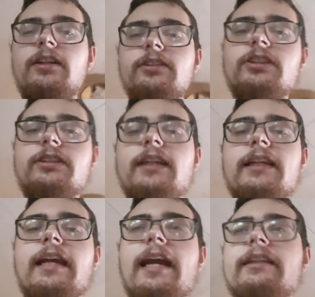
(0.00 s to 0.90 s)
just seeing
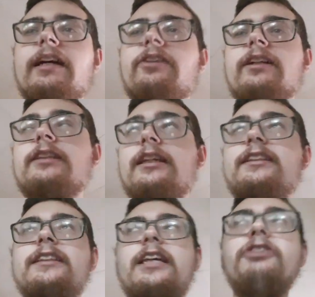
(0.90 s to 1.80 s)
the Antichrist as
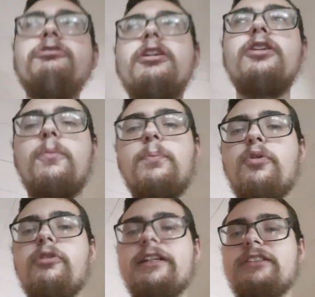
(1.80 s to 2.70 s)
this cute little
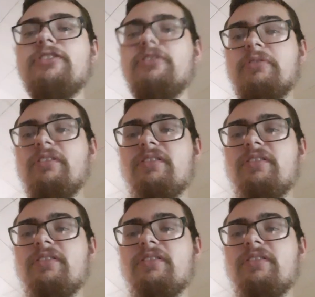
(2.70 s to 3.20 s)
boy too.